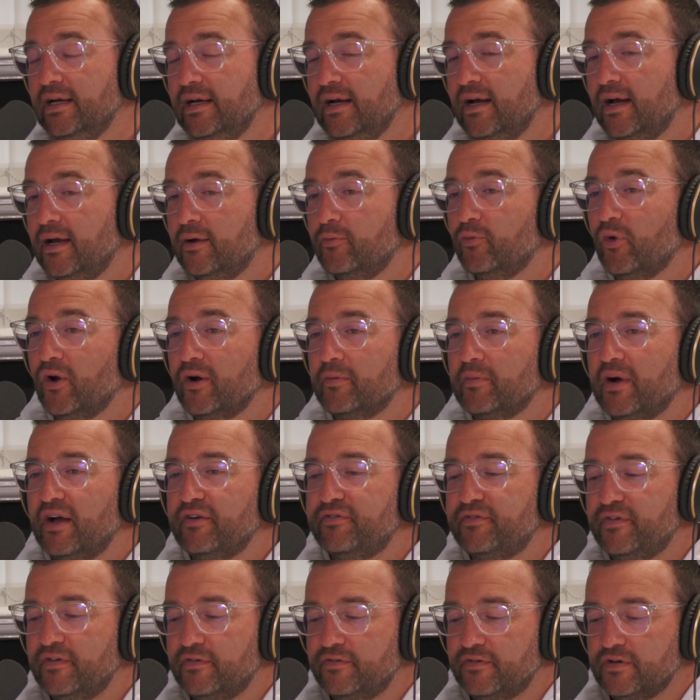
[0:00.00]
And one of my
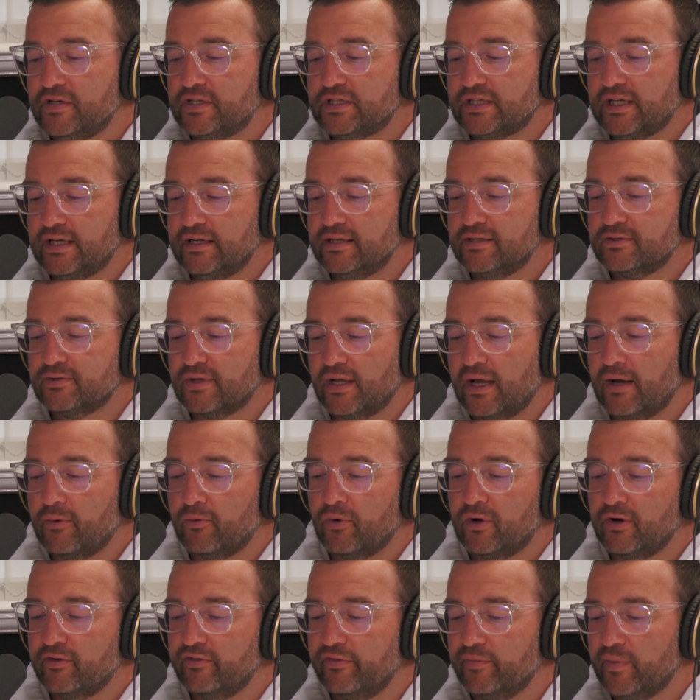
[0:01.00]
favourite sayings that
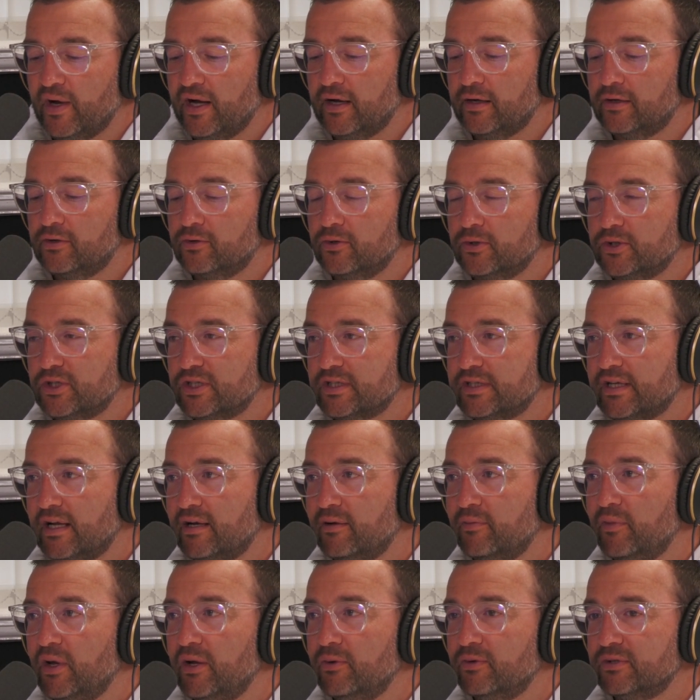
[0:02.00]
one of my coaches said
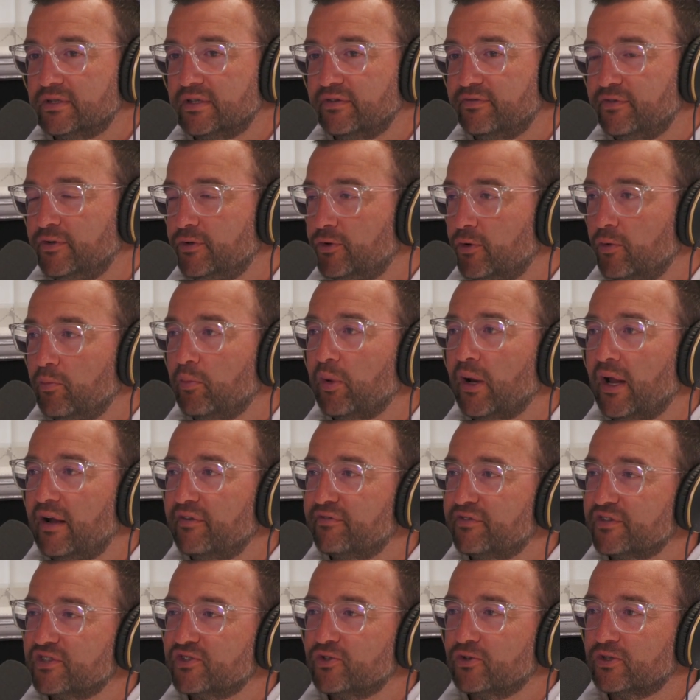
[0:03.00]
to me was, if you don't plan
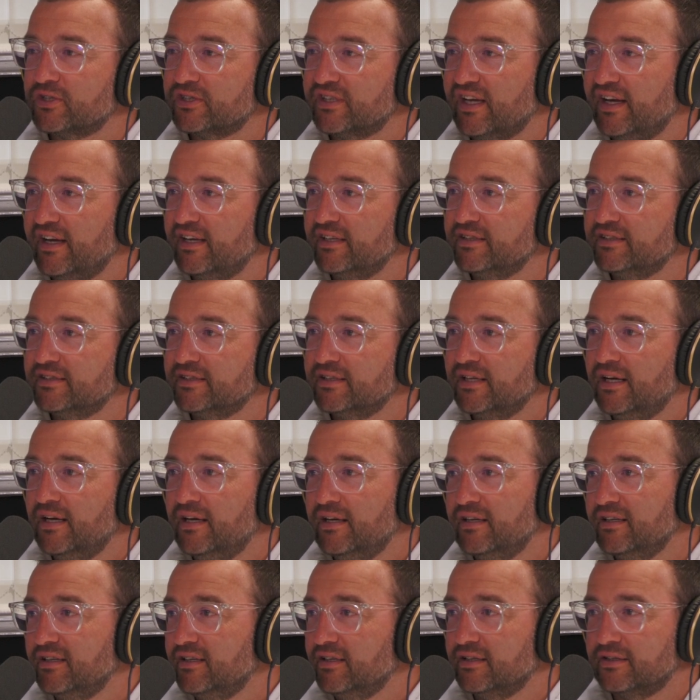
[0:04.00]
for success,
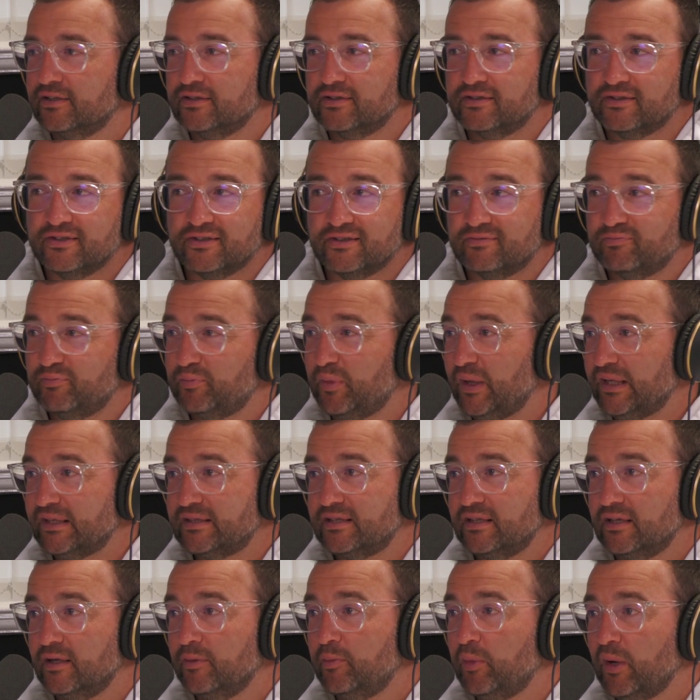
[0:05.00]
you
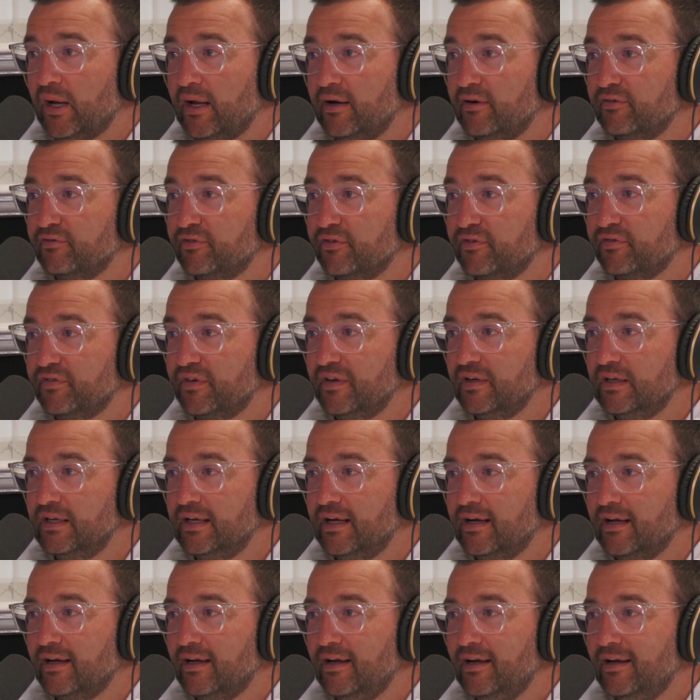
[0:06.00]
basically plan for
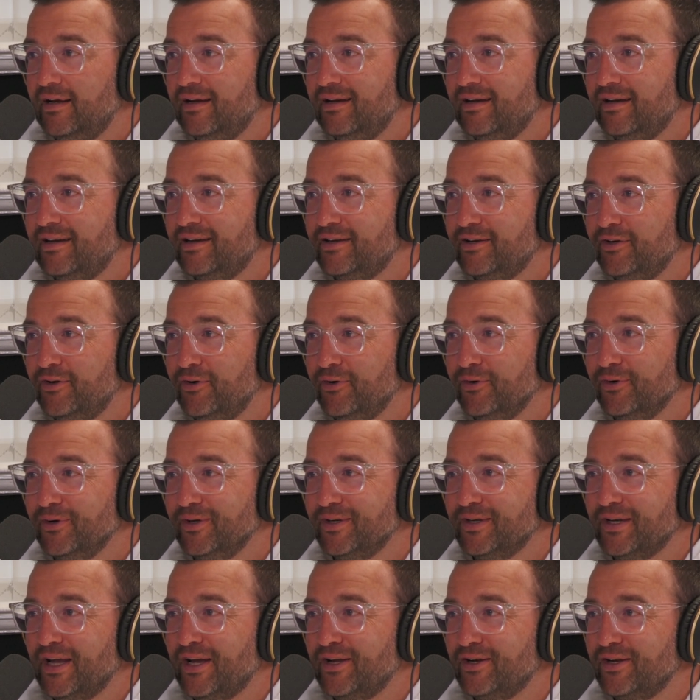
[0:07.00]
failure, you know,
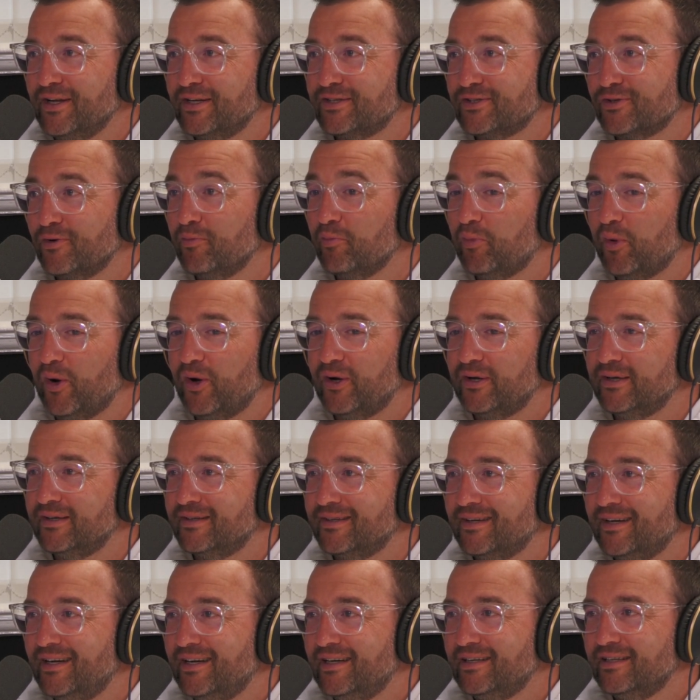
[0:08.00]
and at some point
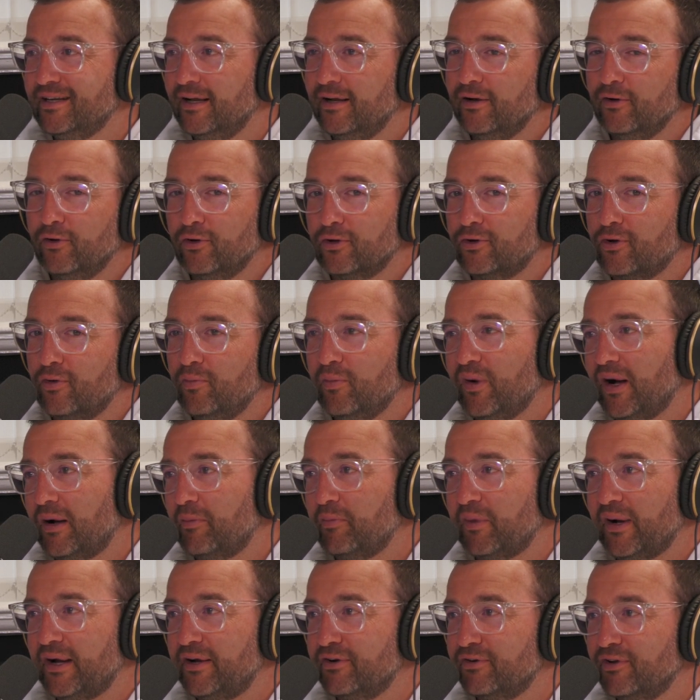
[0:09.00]
it'll all come back and
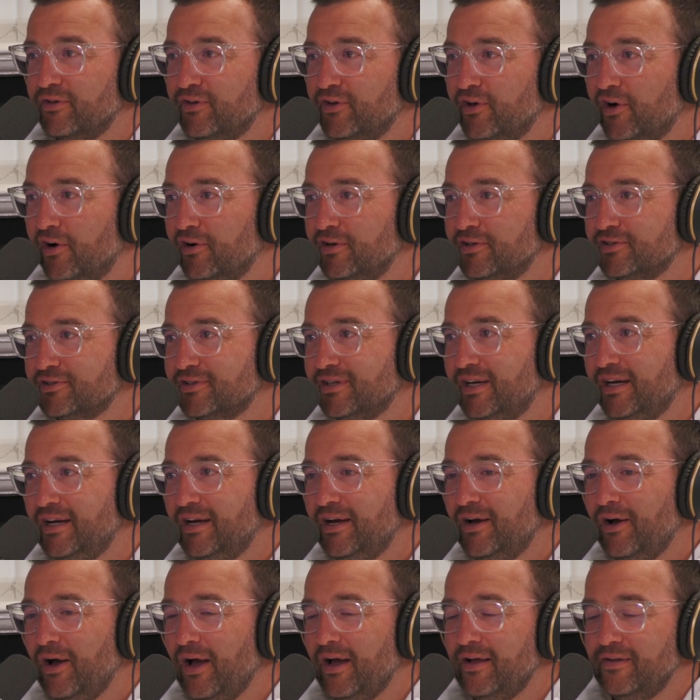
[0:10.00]
bite you on the arse.
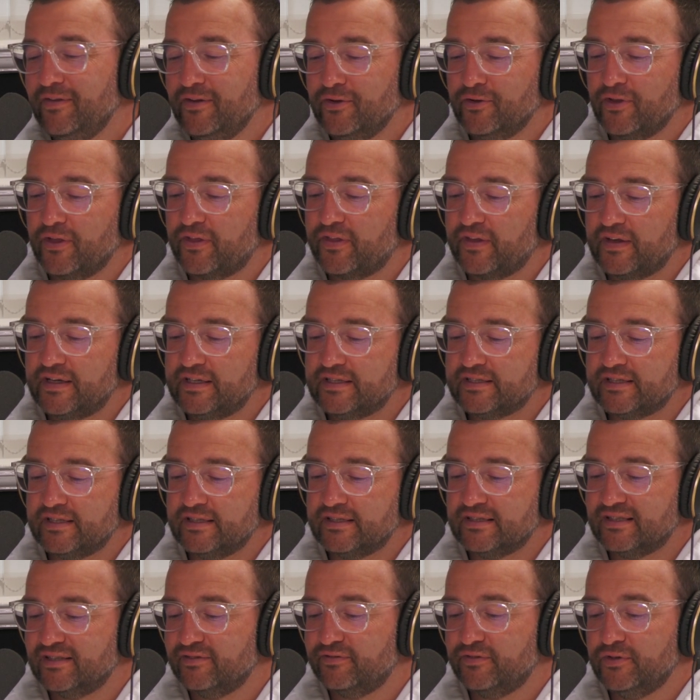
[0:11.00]
And the other thing you see
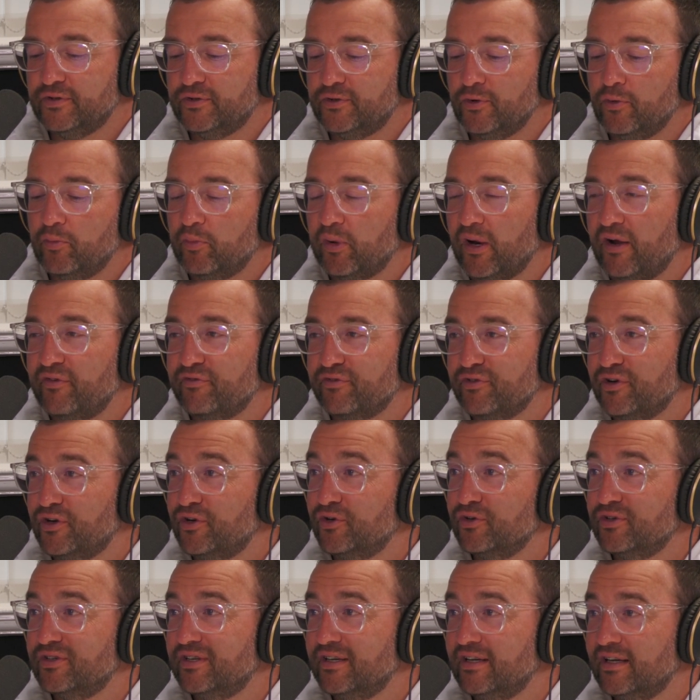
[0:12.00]
is, if you don't plan for a
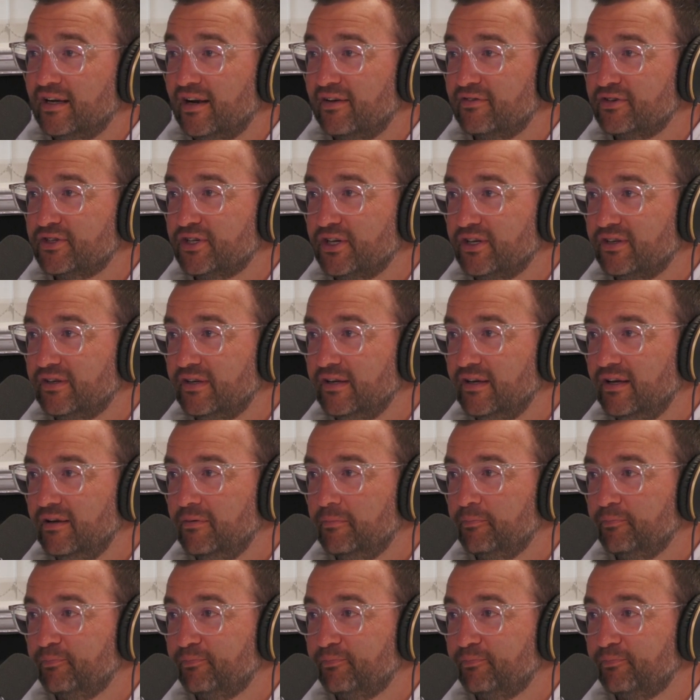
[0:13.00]
good day, you'll have a shit day.